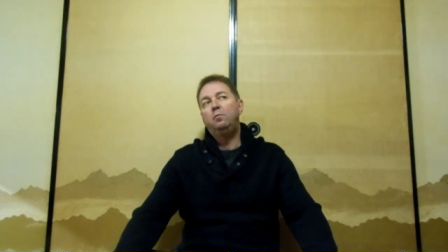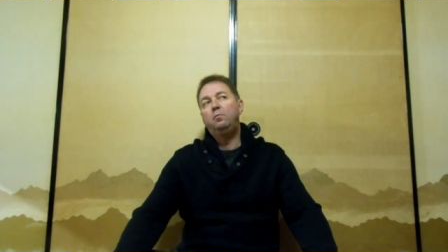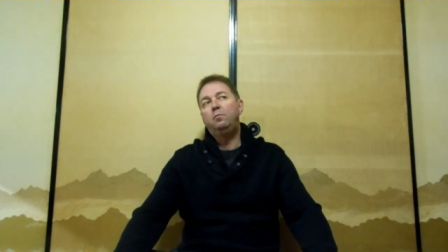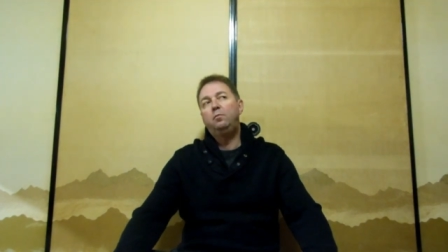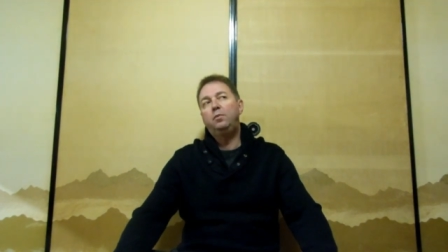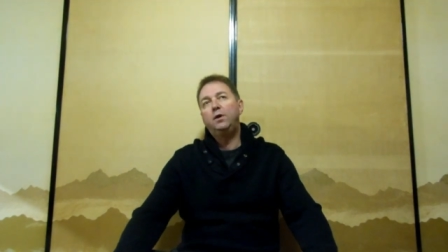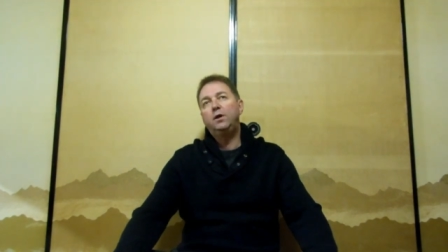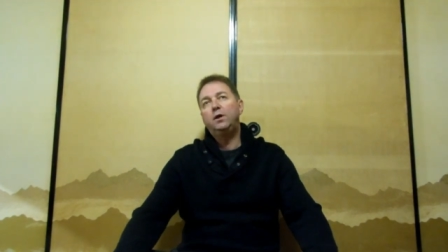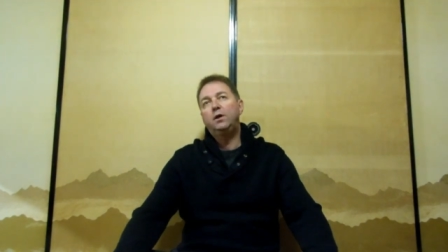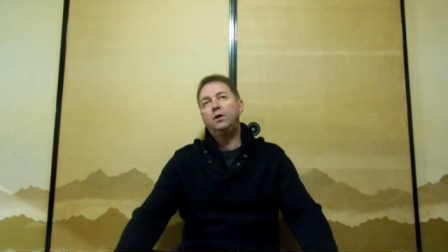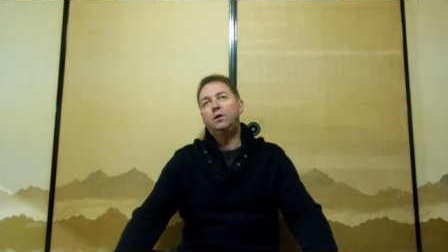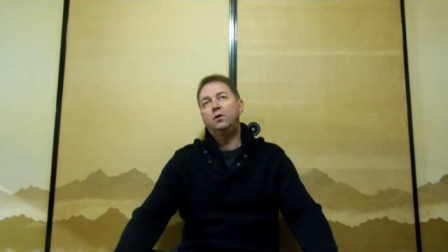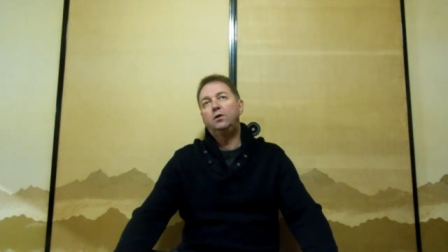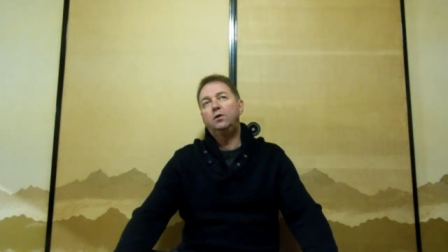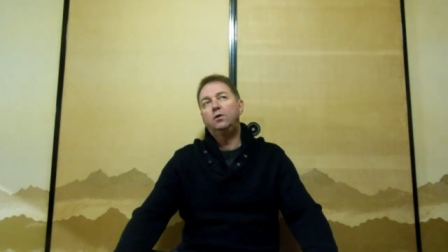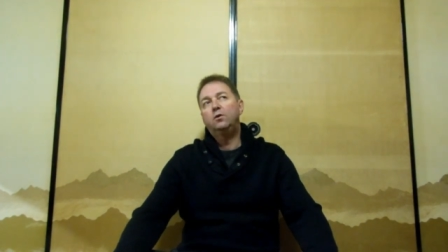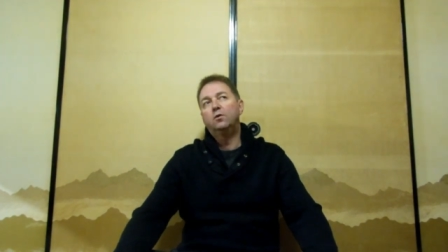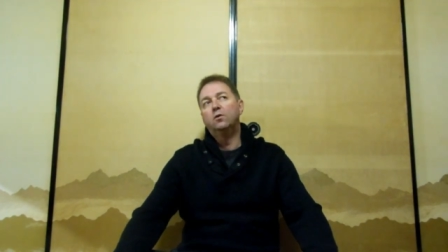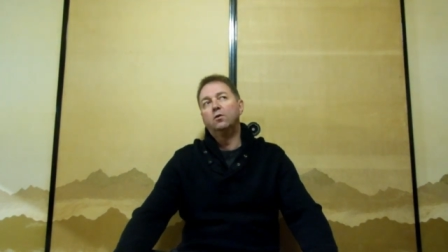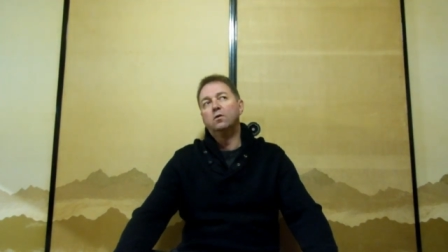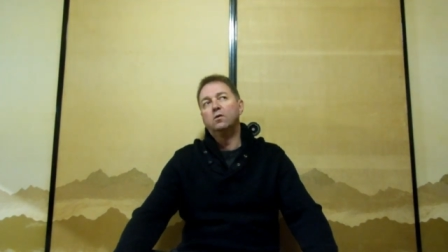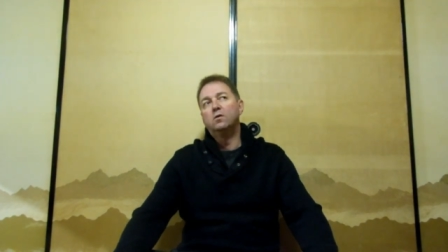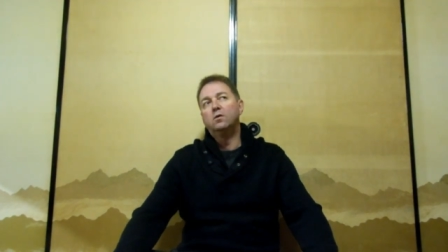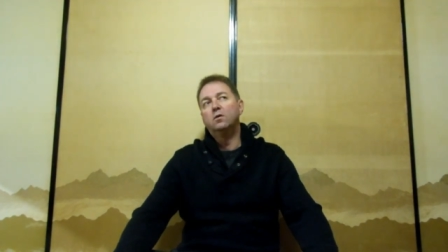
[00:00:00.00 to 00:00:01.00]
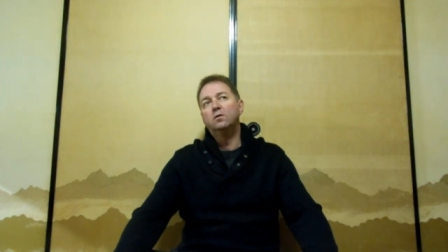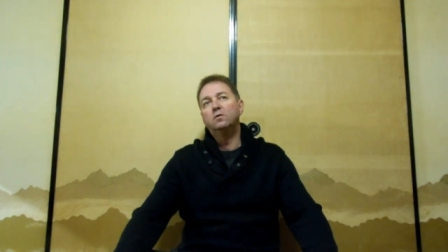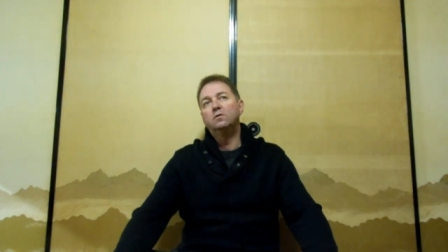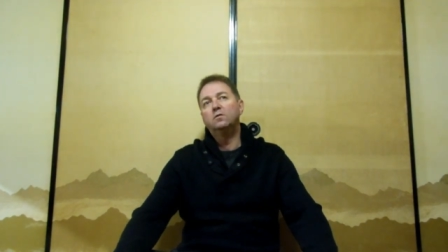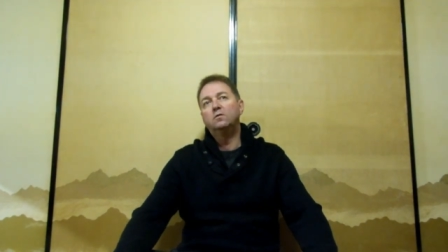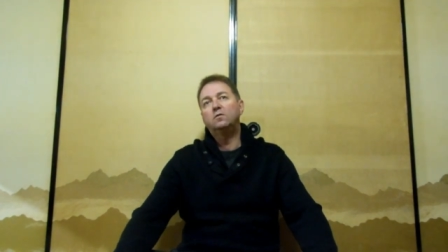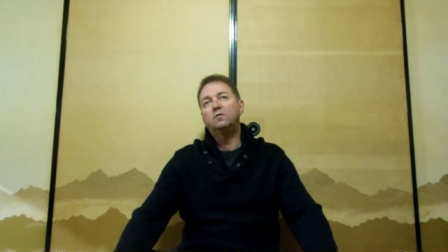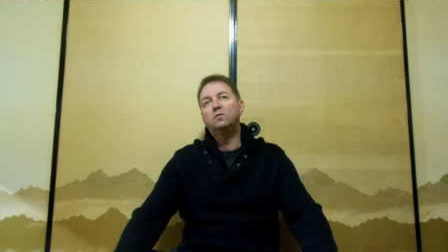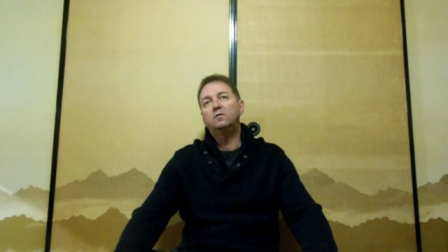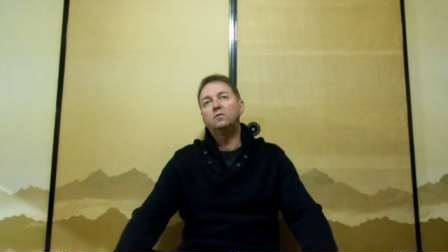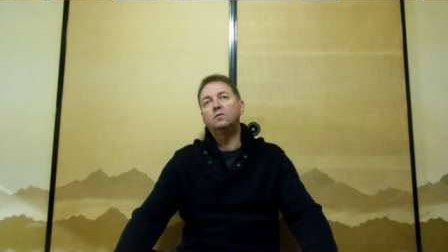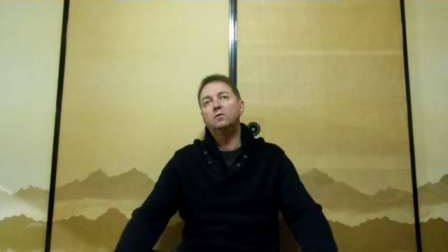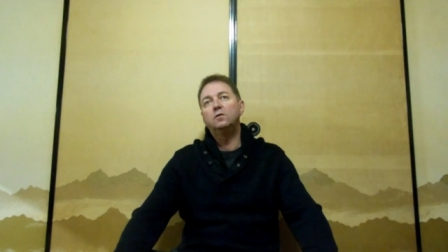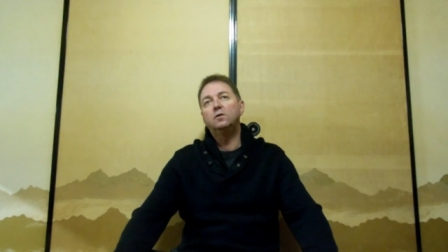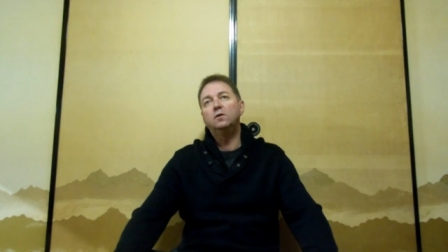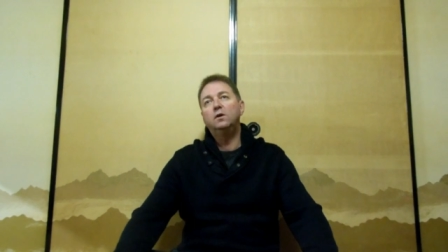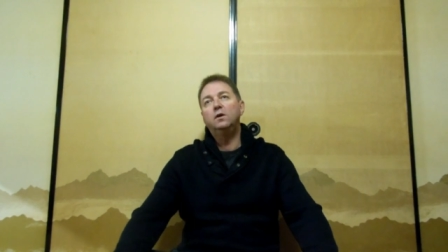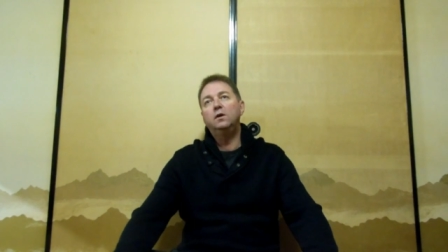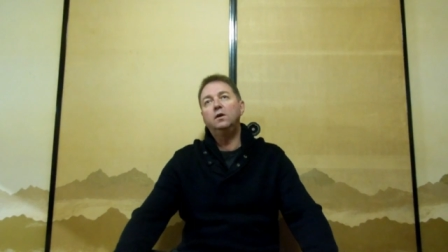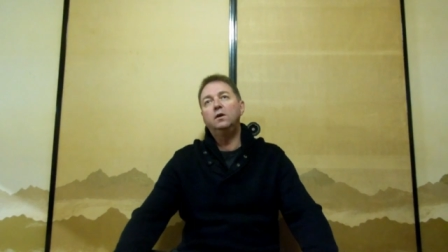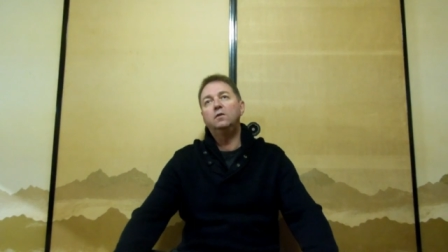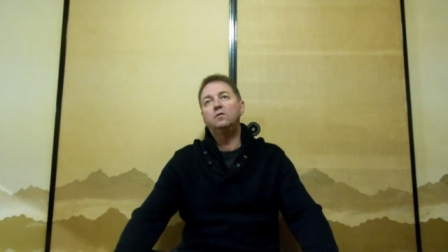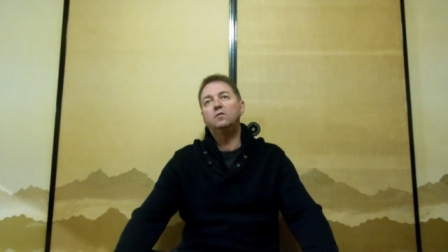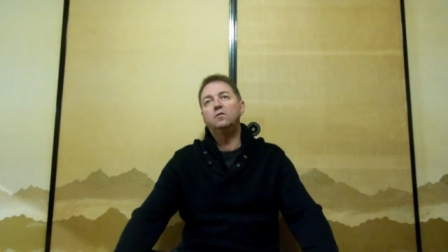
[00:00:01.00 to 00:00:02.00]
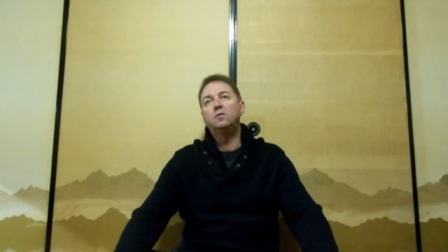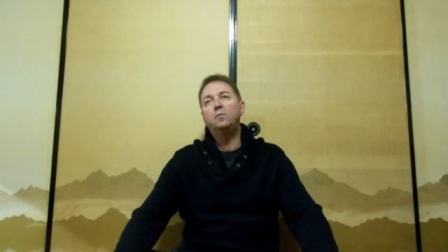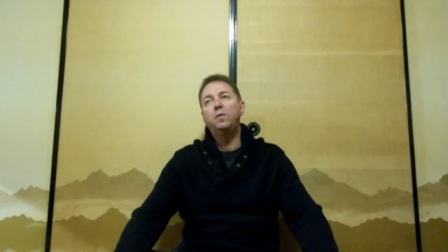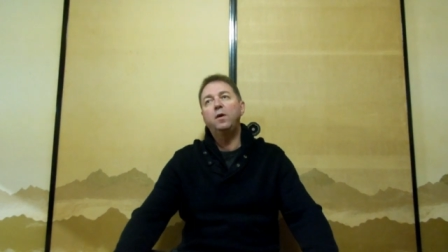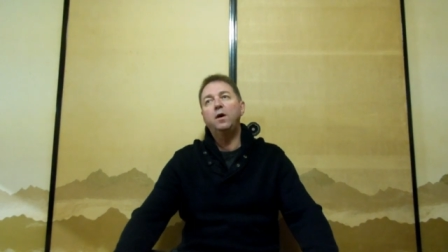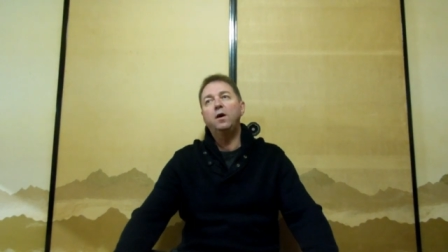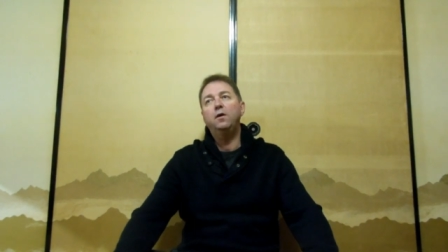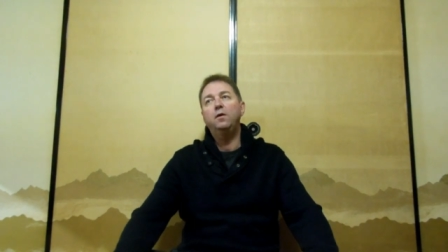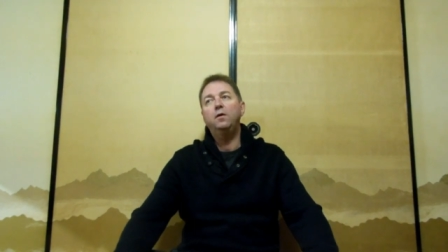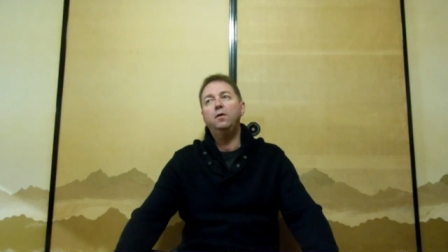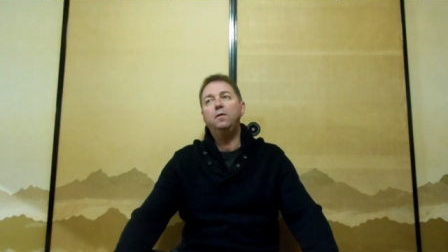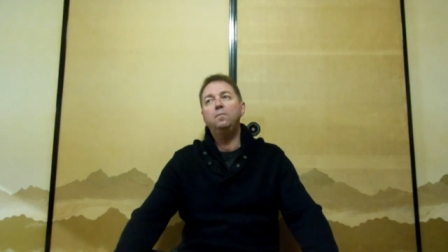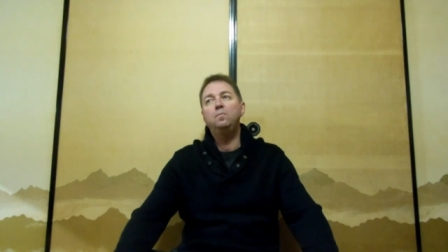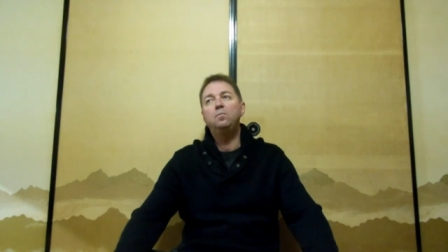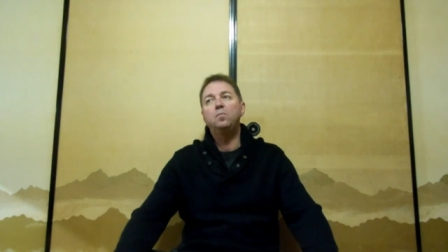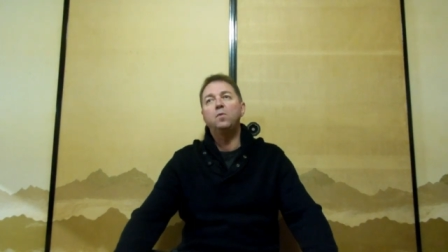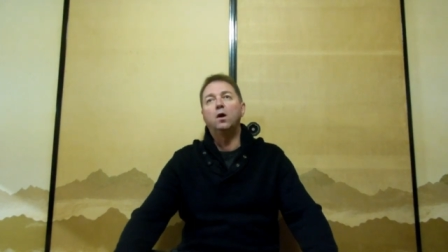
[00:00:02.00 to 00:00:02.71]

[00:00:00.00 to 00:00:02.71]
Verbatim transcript: because it's about